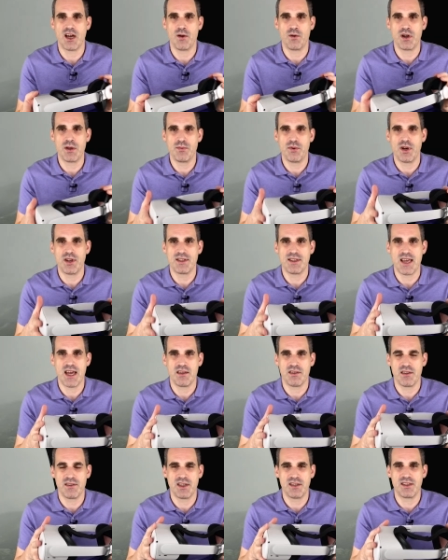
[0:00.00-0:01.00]
I want to point
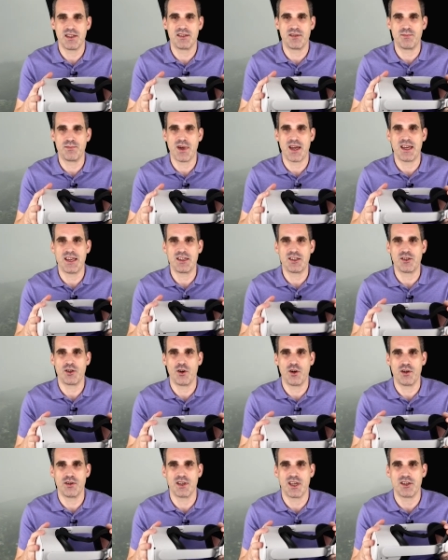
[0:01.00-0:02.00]
out that this is based
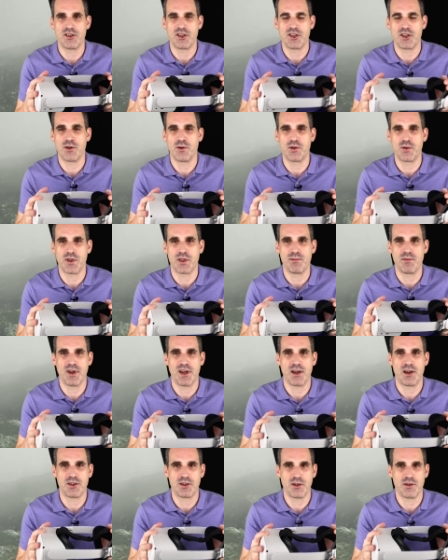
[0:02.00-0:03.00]
on its use with
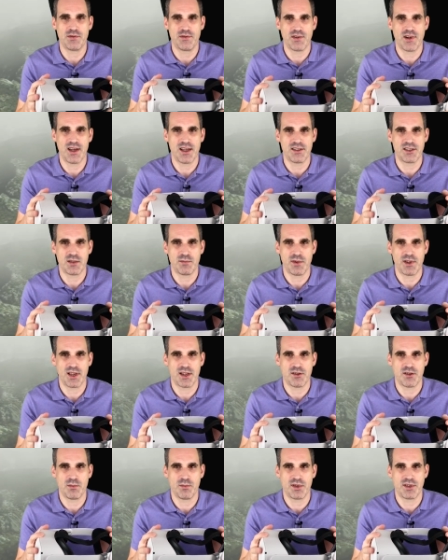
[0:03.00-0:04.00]
Microsoft Flight
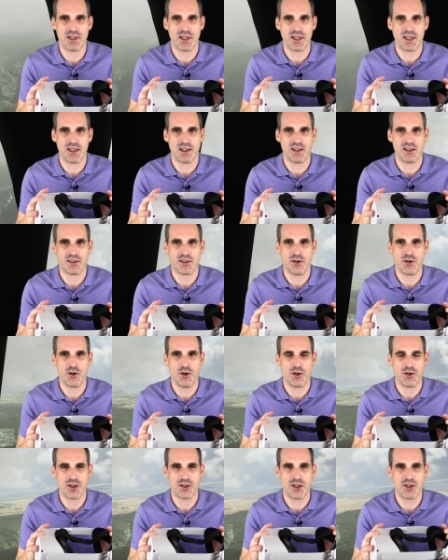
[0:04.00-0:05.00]
Simulator in particular, so
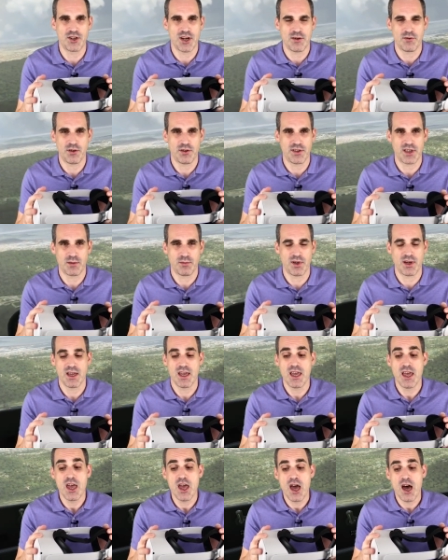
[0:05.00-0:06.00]
not just a general thing. But
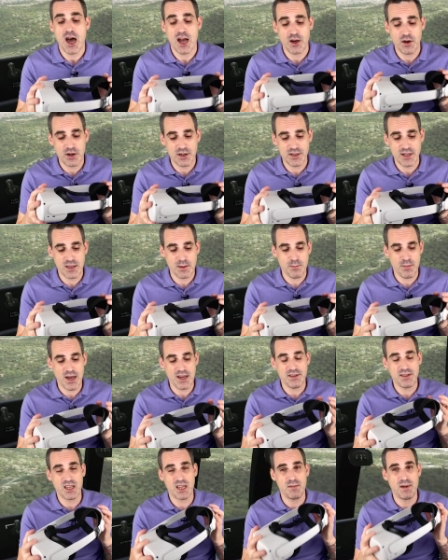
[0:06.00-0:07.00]
I've got to say the
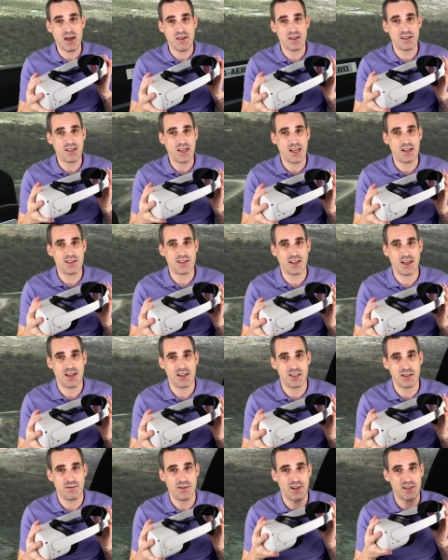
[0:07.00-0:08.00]
best thing about this headset
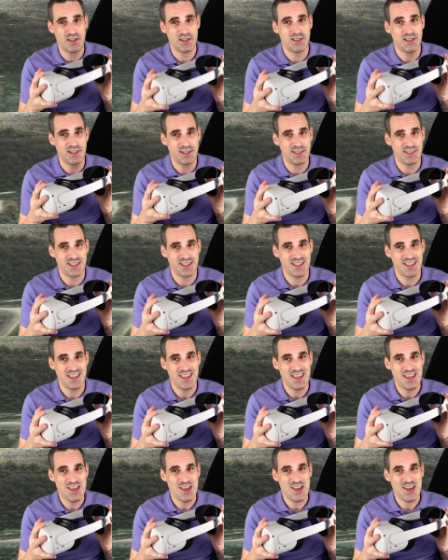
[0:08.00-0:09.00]
is the versatility.
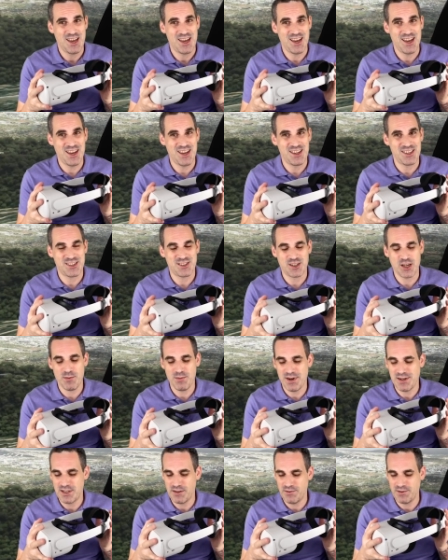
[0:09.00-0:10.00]
So
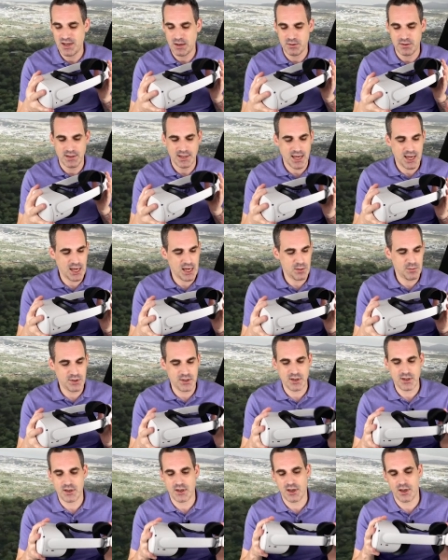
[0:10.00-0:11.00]
many different types of
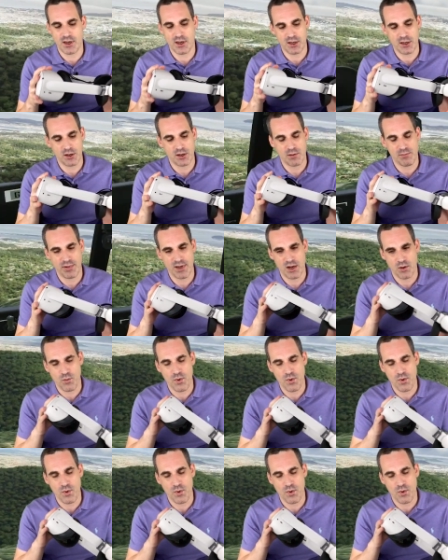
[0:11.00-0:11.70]
games. You can play it